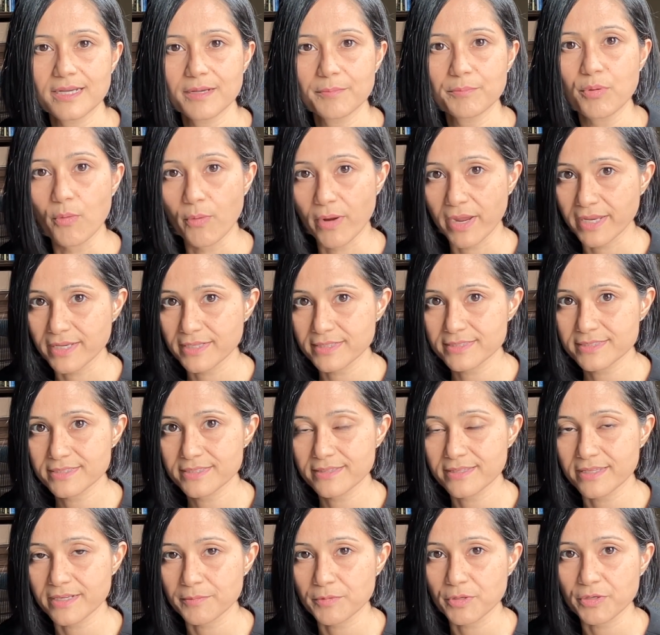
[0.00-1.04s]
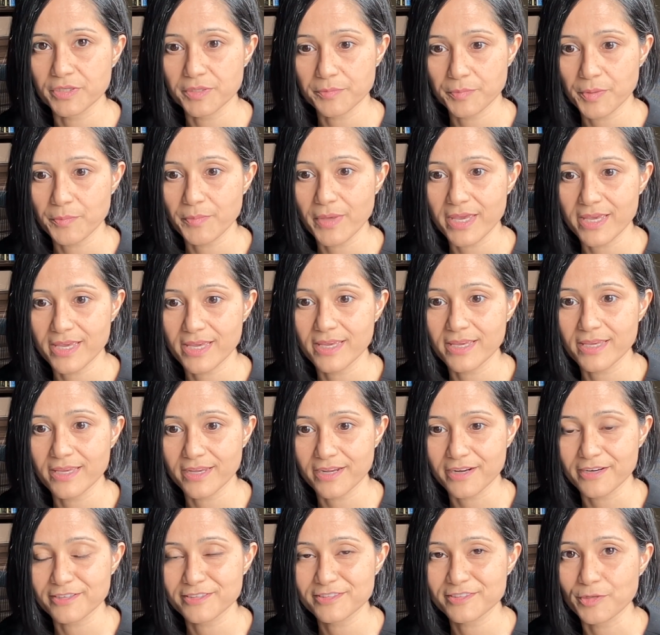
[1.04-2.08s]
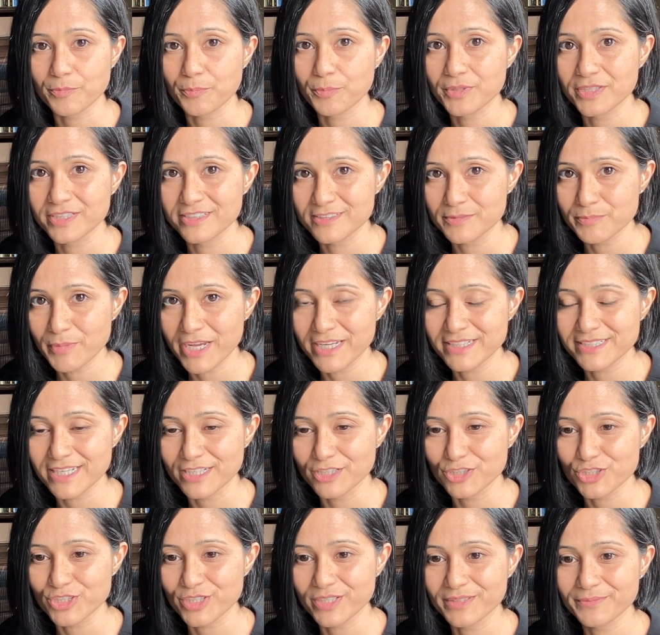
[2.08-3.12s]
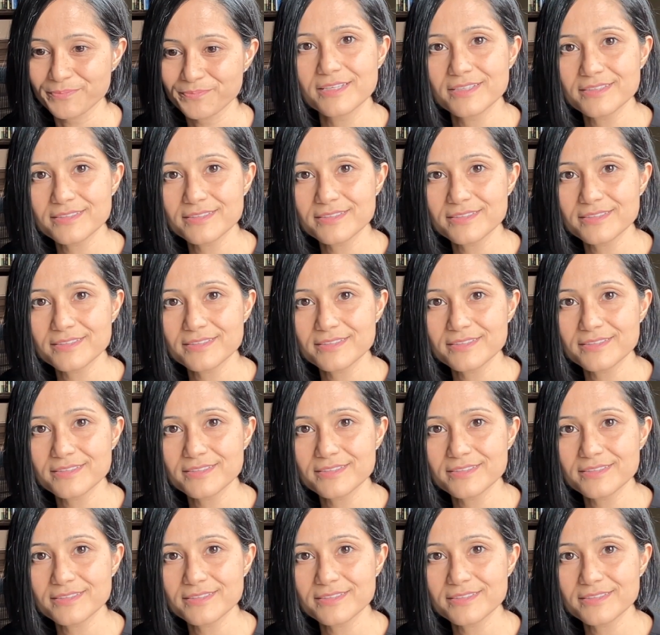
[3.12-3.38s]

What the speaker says: point that I'm going to be making here. So please pay attention.